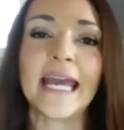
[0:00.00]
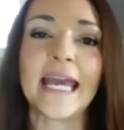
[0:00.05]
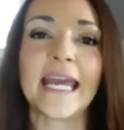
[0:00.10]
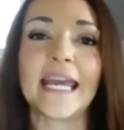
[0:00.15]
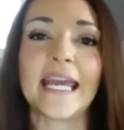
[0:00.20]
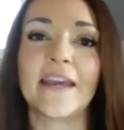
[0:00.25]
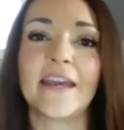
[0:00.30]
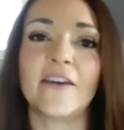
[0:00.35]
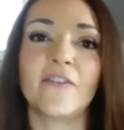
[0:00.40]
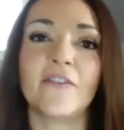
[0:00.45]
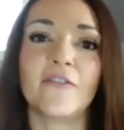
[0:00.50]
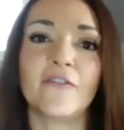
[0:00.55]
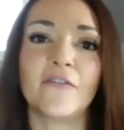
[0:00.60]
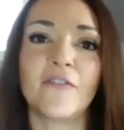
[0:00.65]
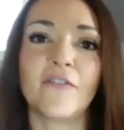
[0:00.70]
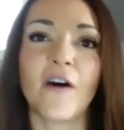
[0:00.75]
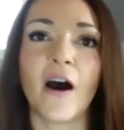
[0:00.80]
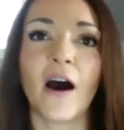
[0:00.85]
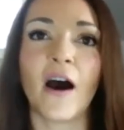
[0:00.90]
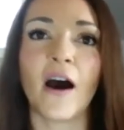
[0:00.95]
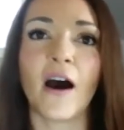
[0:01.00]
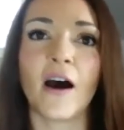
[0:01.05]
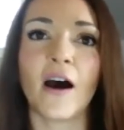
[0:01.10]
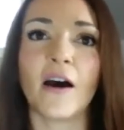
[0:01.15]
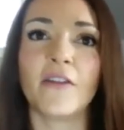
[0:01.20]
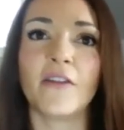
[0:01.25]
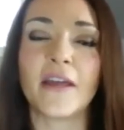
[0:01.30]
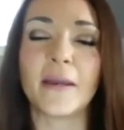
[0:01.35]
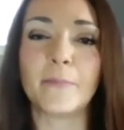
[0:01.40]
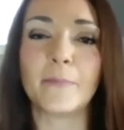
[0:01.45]
If
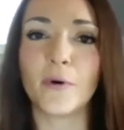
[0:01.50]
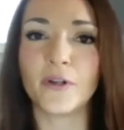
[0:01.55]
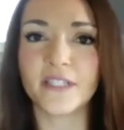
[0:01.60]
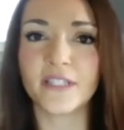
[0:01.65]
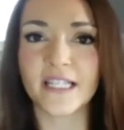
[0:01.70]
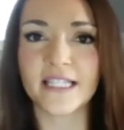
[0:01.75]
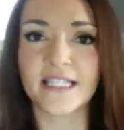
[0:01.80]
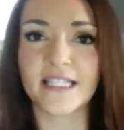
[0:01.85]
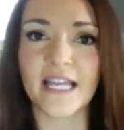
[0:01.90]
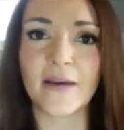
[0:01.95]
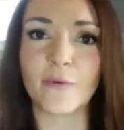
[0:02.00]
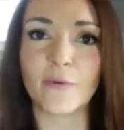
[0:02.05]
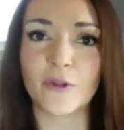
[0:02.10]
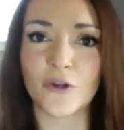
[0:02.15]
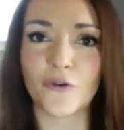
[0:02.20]
they booked a stay with